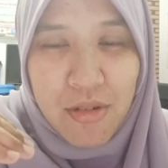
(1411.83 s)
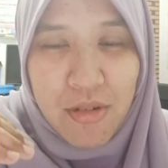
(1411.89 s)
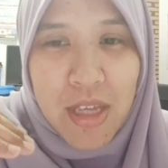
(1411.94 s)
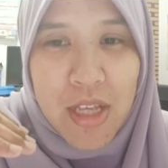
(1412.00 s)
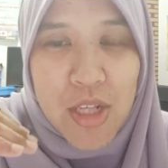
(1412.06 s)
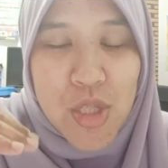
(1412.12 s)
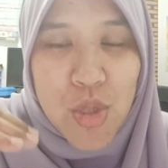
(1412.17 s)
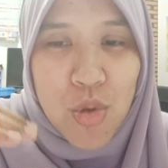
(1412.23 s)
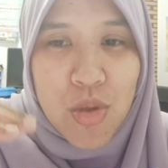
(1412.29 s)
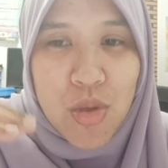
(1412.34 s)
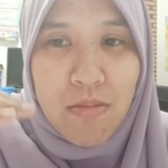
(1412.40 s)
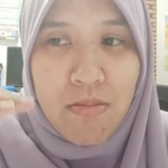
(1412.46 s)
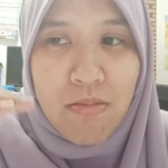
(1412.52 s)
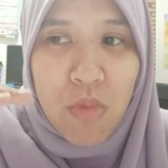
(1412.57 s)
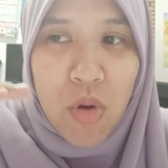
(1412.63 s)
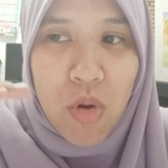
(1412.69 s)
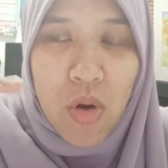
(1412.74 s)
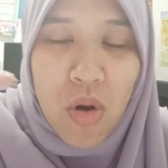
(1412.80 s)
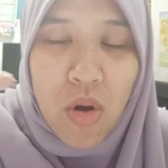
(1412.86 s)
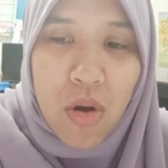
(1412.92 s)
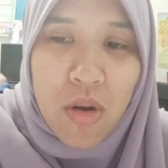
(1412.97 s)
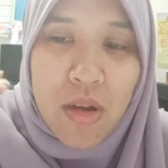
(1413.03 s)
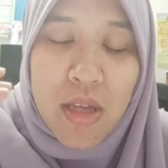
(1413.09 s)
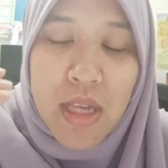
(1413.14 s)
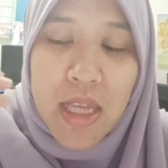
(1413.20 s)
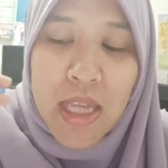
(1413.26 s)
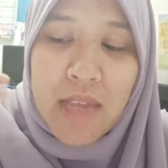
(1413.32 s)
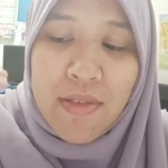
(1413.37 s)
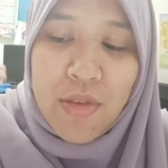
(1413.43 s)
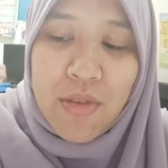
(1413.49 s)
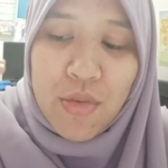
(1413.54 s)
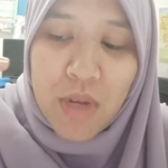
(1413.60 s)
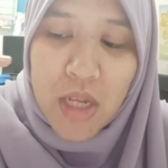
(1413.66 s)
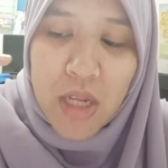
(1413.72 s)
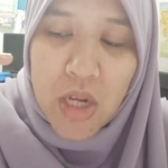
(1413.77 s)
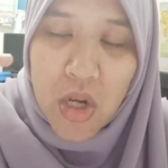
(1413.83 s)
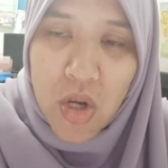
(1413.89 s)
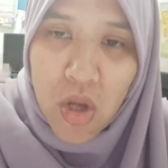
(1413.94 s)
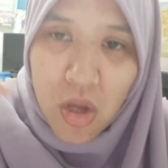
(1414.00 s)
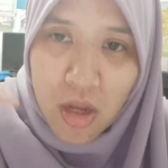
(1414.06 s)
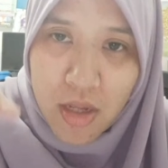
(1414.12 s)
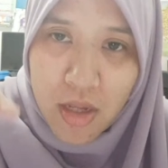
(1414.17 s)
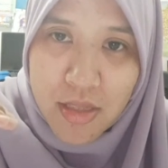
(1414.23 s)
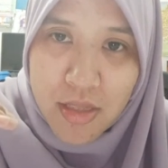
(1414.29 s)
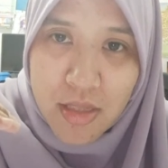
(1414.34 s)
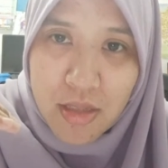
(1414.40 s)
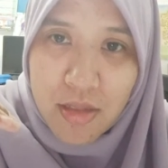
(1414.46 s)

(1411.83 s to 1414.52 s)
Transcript: Okay, so the more, if you write a lot,